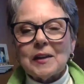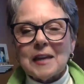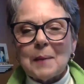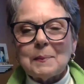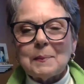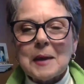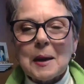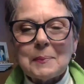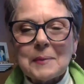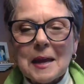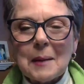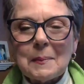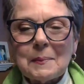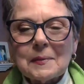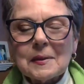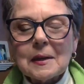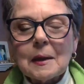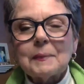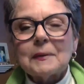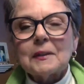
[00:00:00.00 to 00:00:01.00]
Yep.
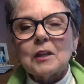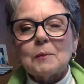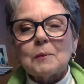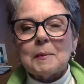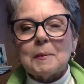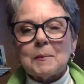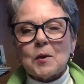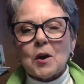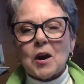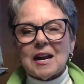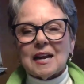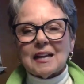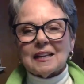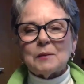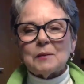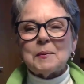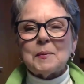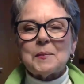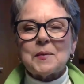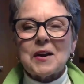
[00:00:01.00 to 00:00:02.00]
A little bit
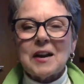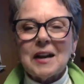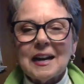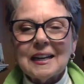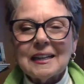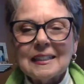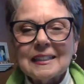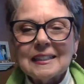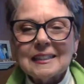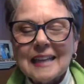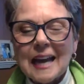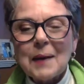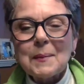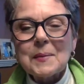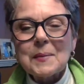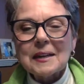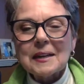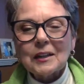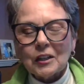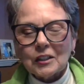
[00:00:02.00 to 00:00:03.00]
more. Yep.
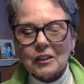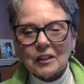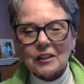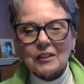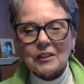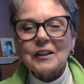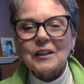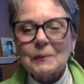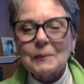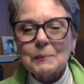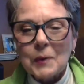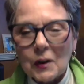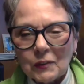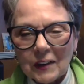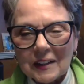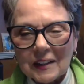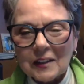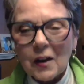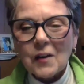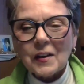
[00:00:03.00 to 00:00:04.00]
Good.
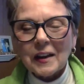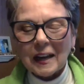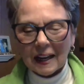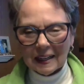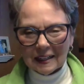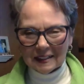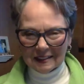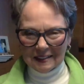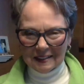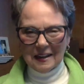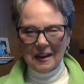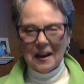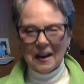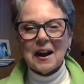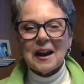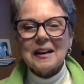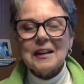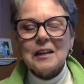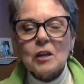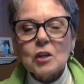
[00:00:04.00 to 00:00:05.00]
Perfect. Okay. All
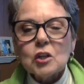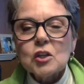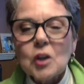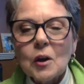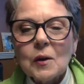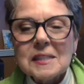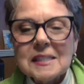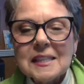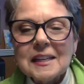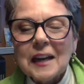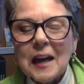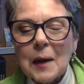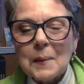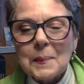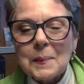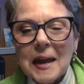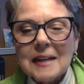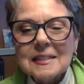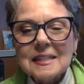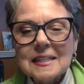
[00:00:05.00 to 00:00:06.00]
right. Show us the
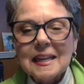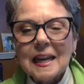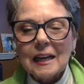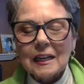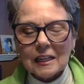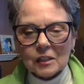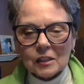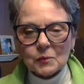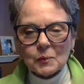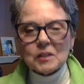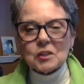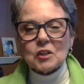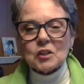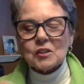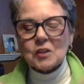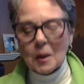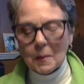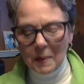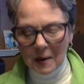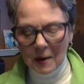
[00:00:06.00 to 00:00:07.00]
compact again, because we
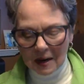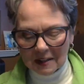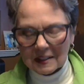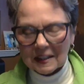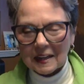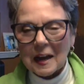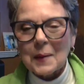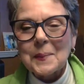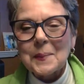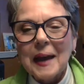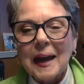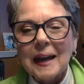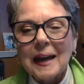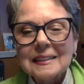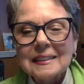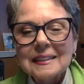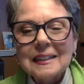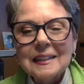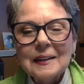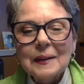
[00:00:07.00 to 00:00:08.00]
just saw part of the
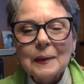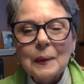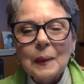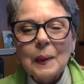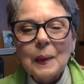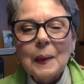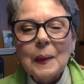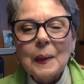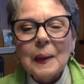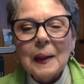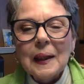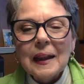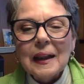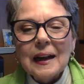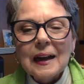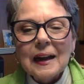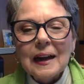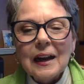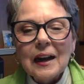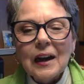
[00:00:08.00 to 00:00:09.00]
compact.
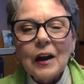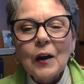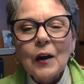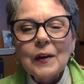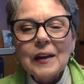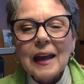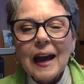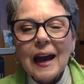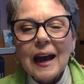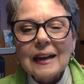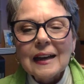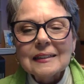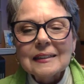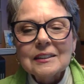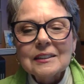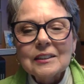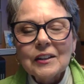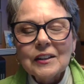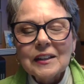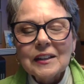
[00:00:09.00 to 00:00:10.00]
Oh yeah.
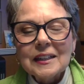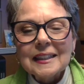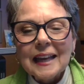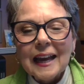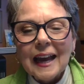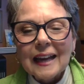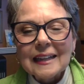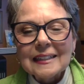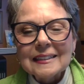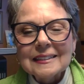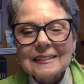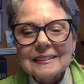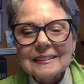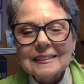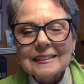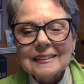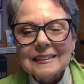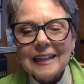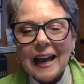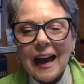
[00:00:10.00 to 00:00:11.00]
Look at that.
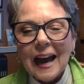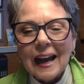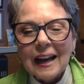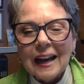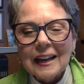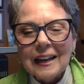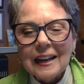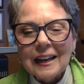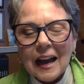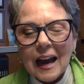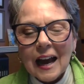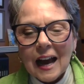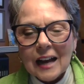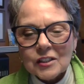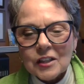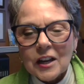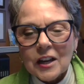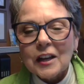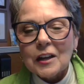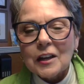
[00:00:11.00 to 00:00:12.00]
Yeah. I'll
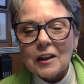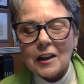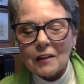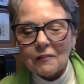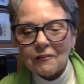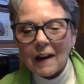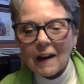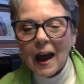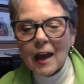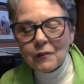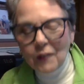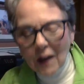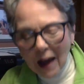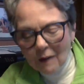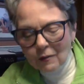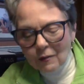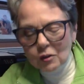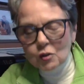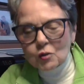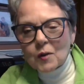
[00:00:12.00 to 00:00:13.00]
tell you, if
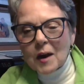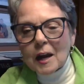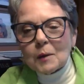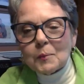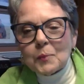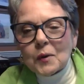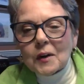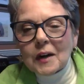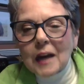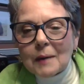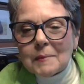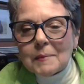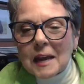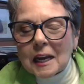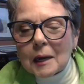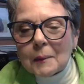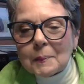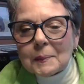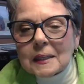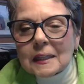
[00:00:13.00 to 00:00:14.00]
I was trying to put on
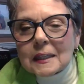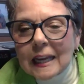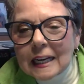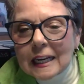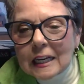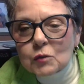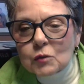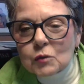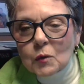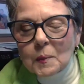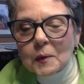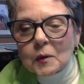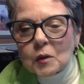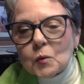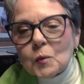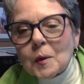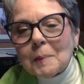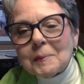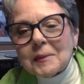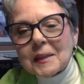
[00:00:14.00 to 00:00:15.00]
makeup in the ladies' room and
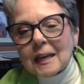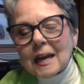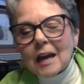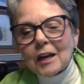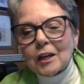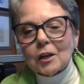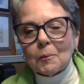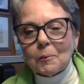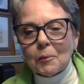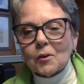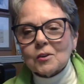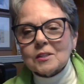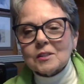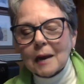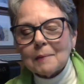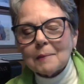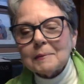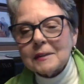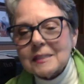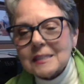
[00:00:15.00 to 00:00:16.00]
you whipped that out of your purse,
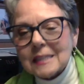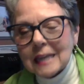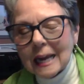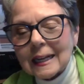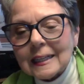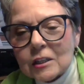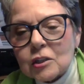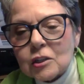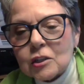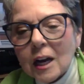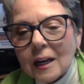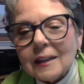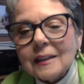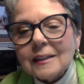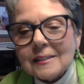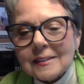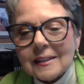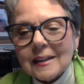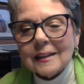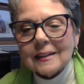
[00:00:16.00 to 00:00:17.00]
I'd be slightly
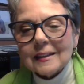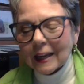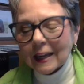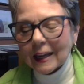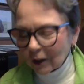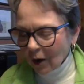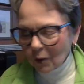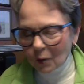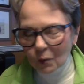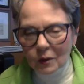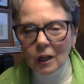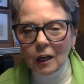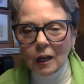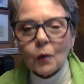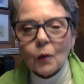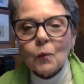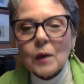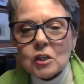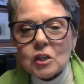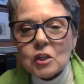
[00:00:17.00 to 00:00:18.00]
jealous. Like, going, look
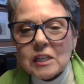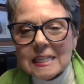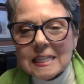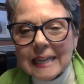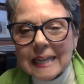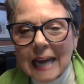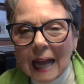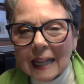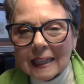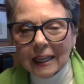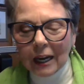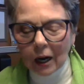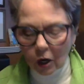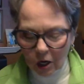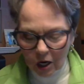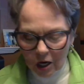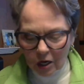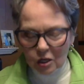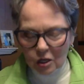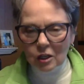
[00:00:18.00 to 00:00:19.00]
at what she's got
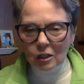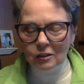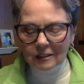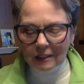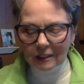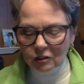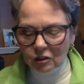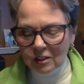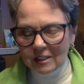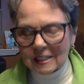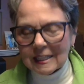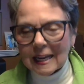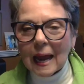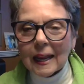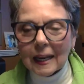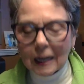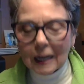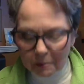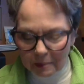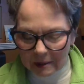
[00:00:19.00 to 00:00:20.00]
there. It looks like she's got
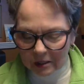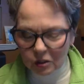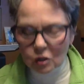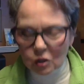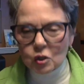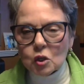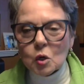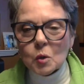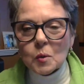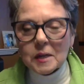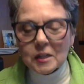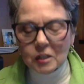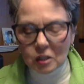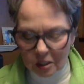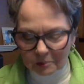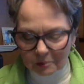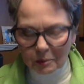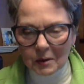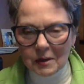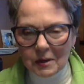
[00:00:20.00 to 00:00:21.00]
like a piece of jewelry
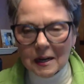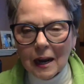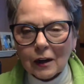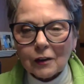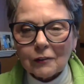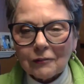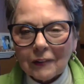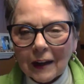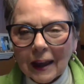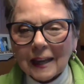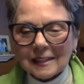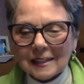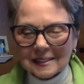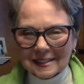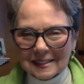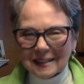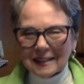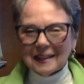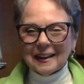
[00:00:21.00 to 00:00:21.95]
she's putting on her face.